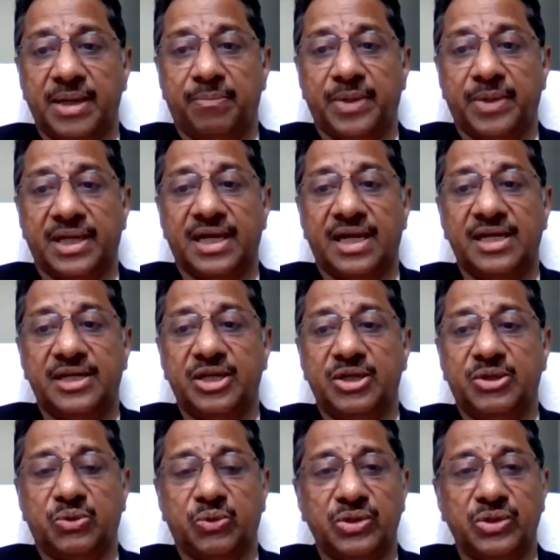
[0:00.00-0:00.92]

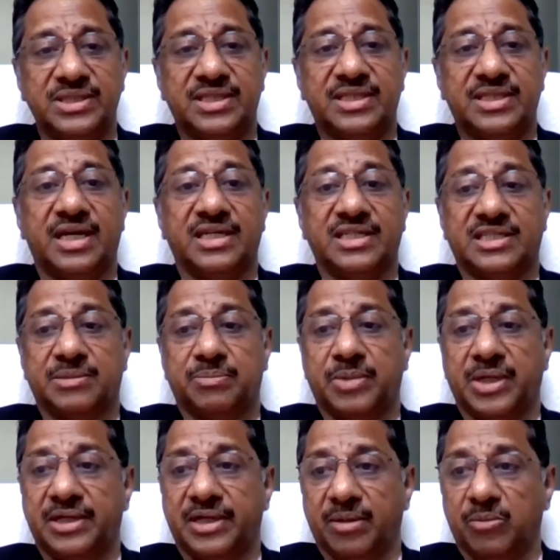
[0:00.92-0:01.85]
penalty twice the
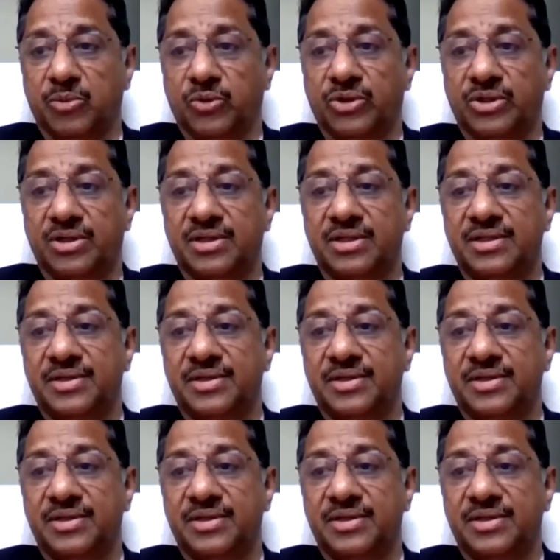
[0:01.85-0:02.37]
unspent amount.